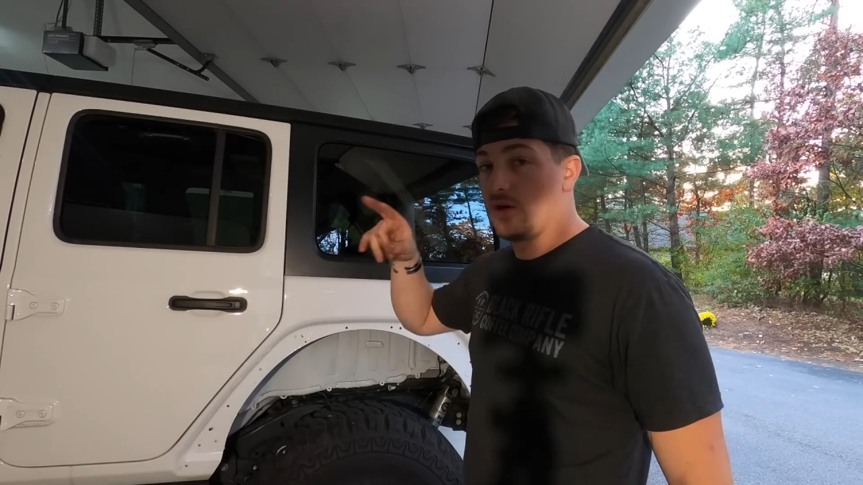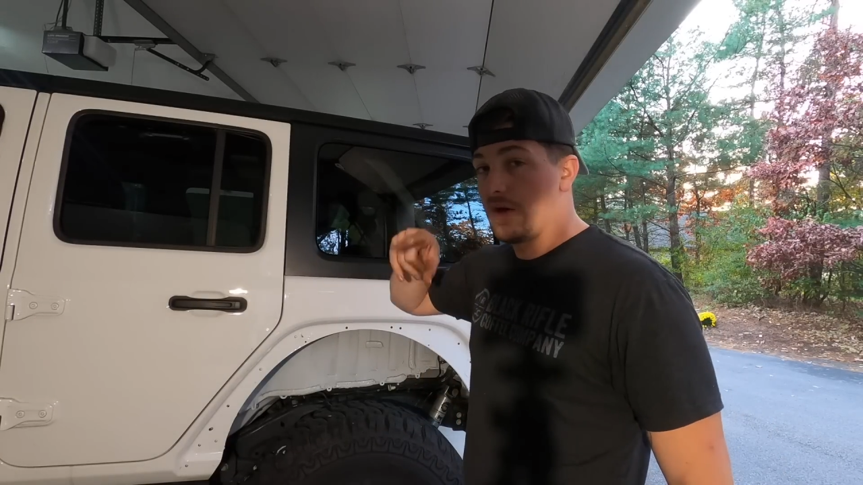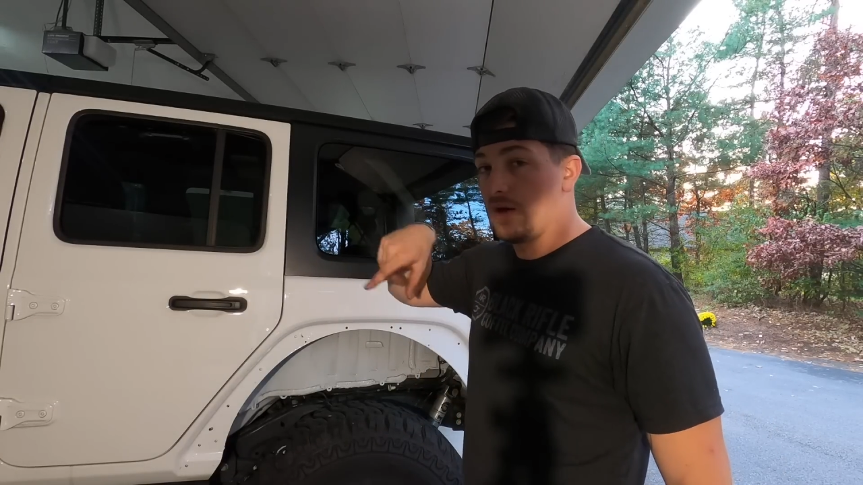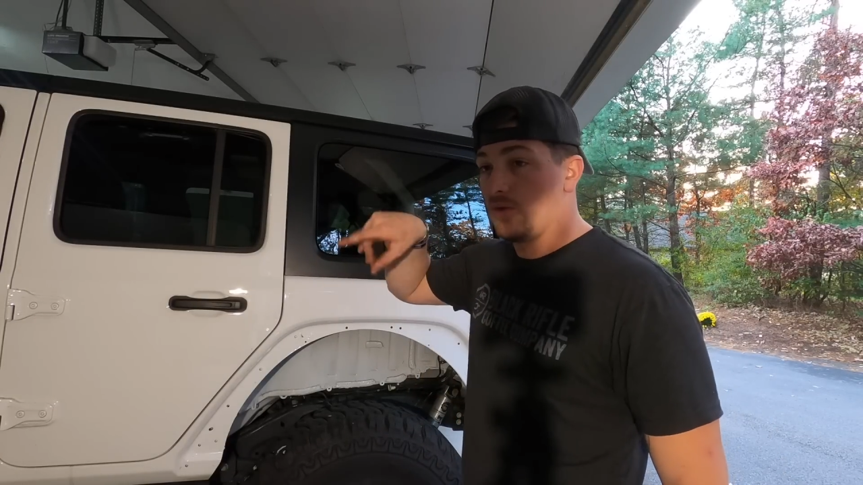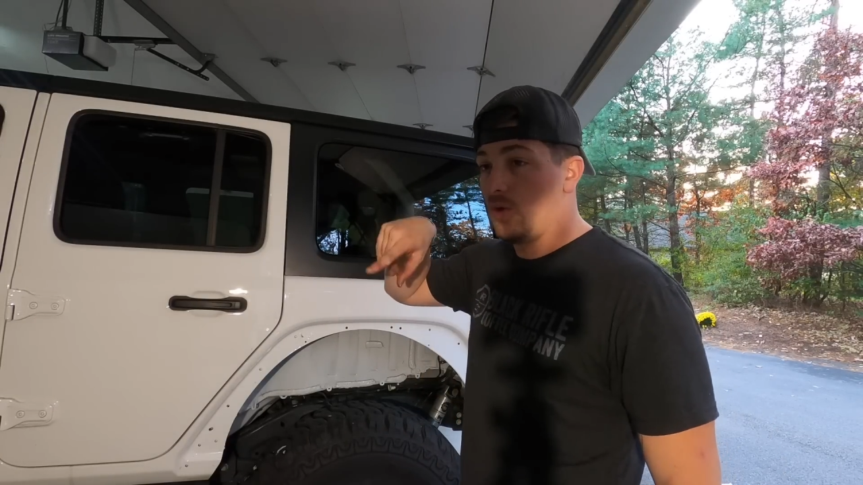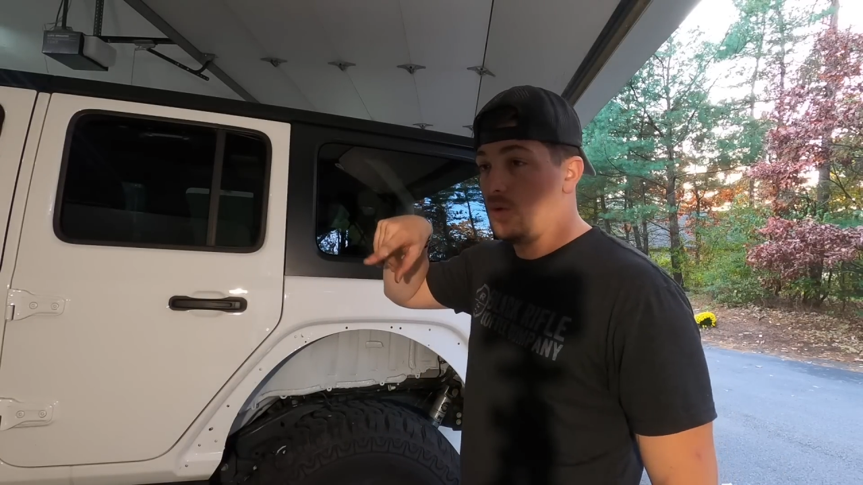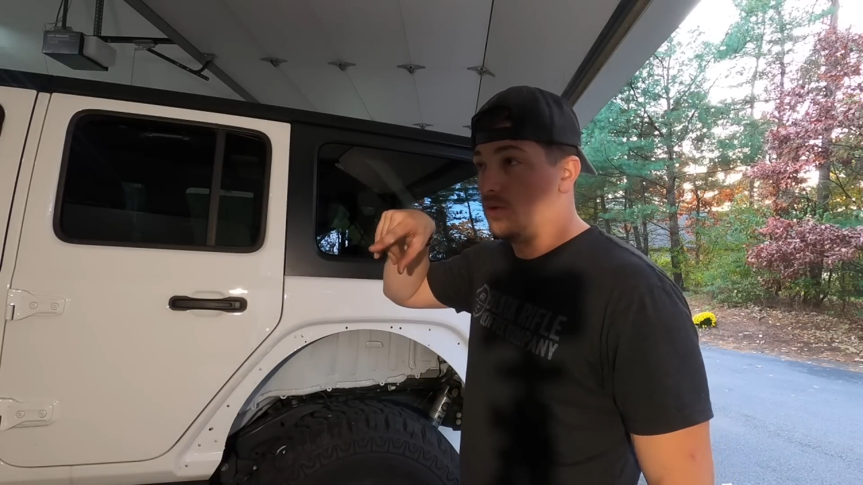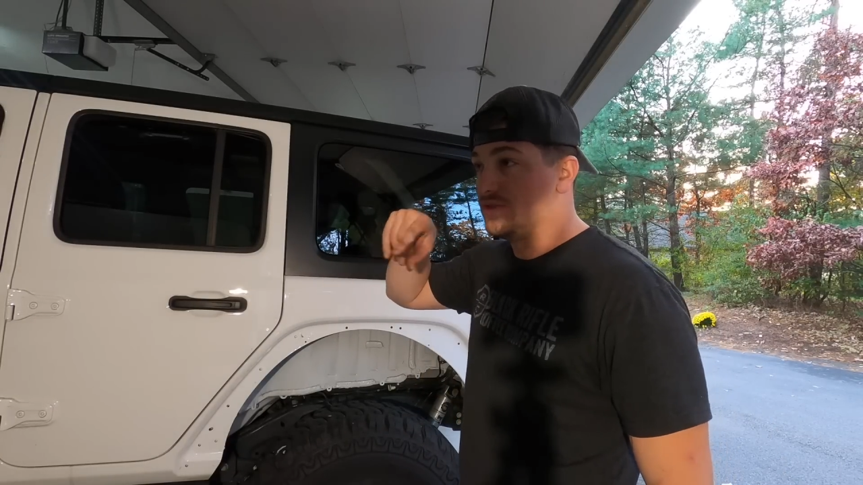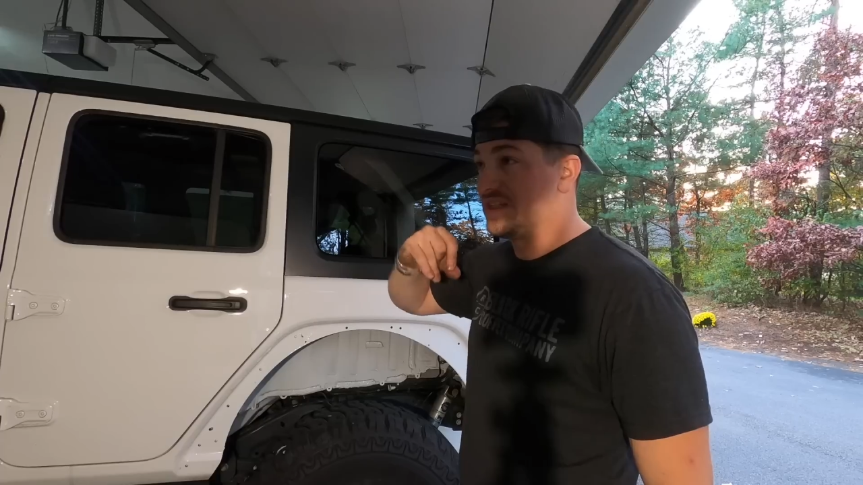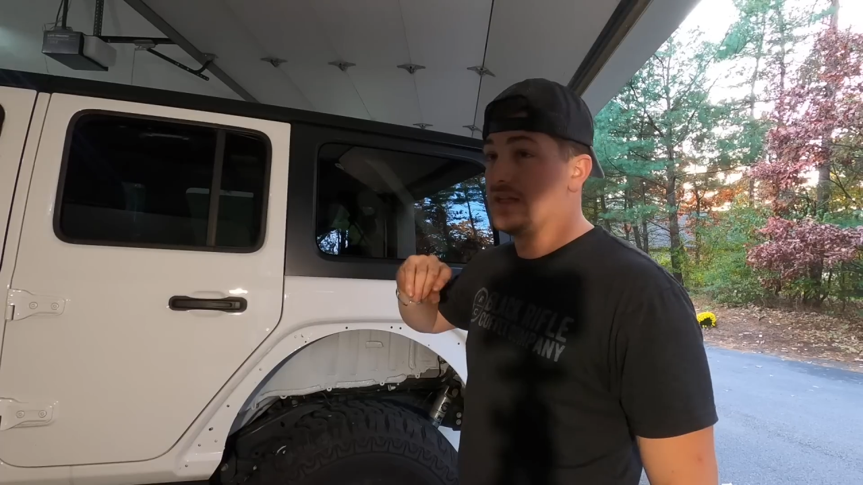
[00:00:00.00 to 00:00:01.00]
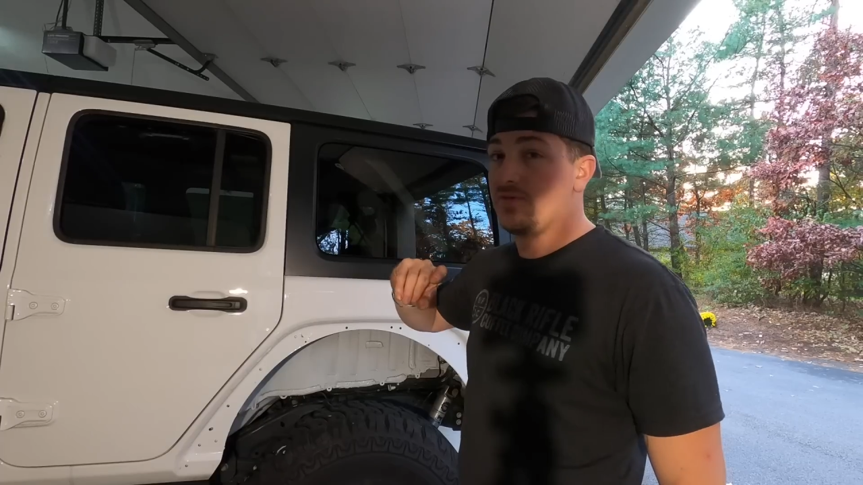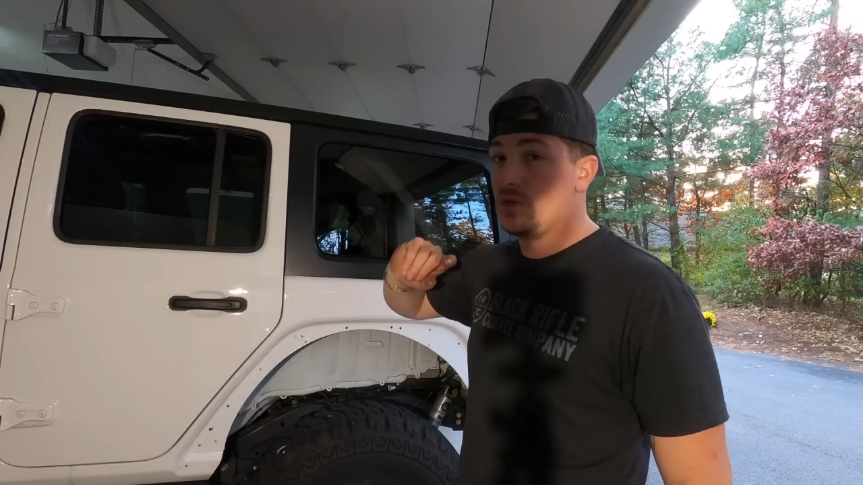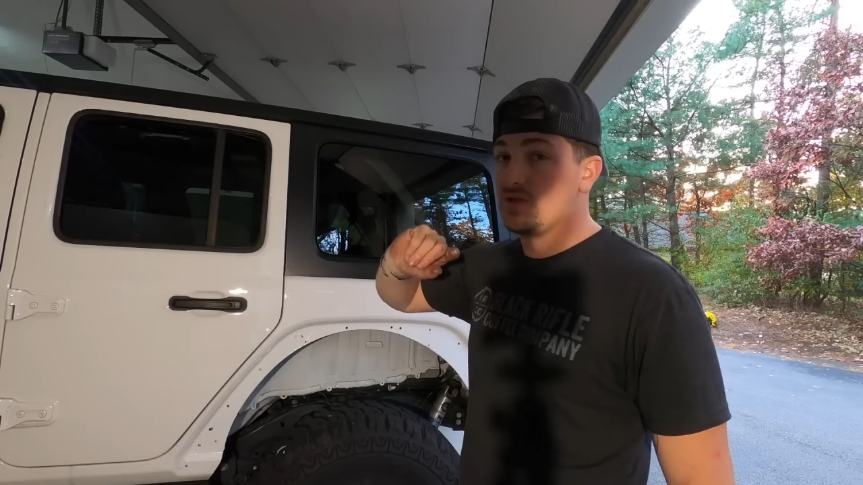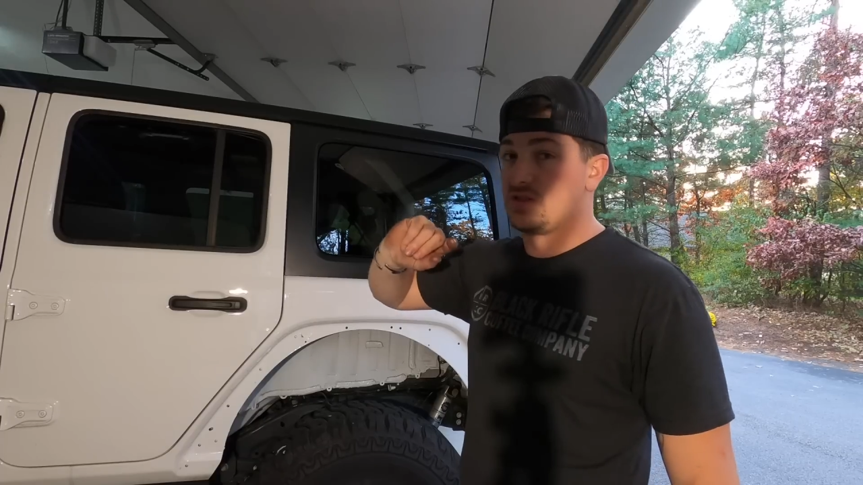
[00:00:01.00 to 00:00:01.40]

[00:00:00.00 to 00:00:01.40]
around the holes and even use